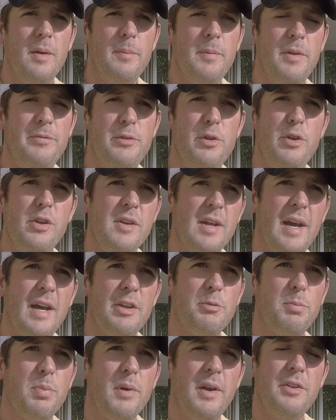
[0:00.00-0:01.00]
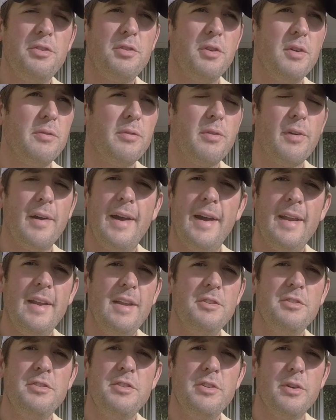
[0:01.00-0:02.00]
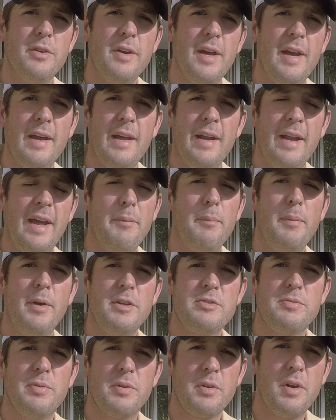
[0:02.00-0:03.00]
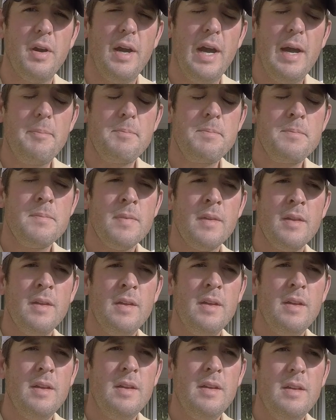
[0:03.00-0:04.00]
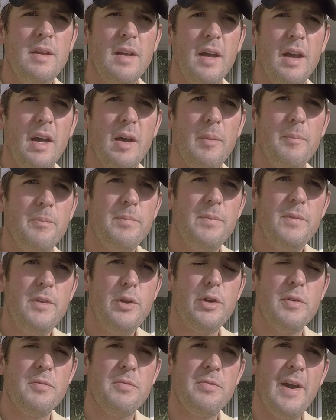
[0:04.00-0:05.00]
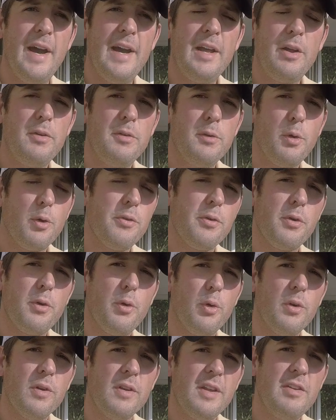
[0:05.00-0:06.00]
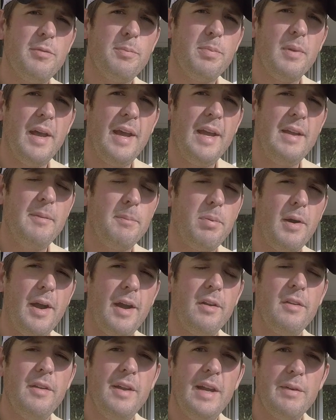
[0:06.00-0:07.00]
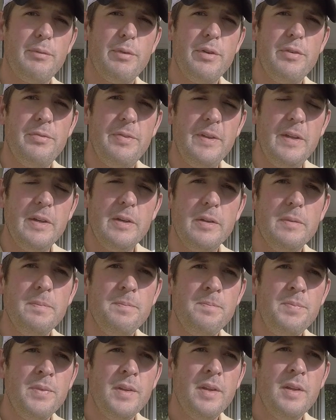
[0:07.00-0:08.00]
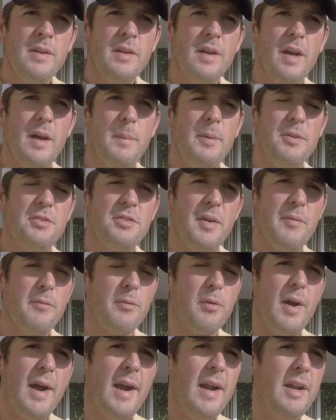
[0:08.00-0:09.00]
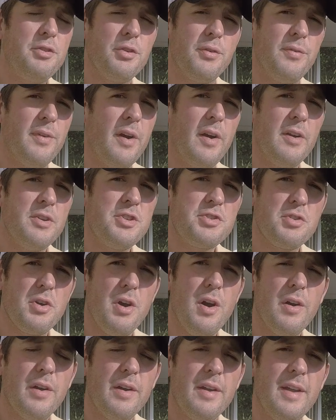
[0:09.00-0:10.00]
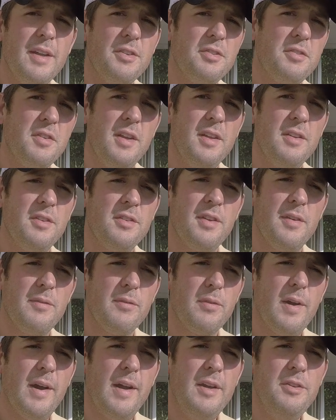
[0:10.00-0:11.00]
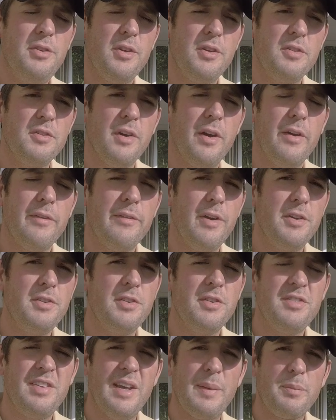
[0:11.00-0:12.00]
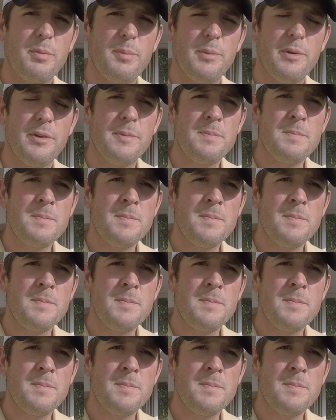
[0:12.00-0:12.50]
If you did not spray certain varieties, you're not going to have much of a crop. You can find northern corn leaf blight in practically every field. But some varieties are very strong against it, and some varieties you can tell are very susceptible.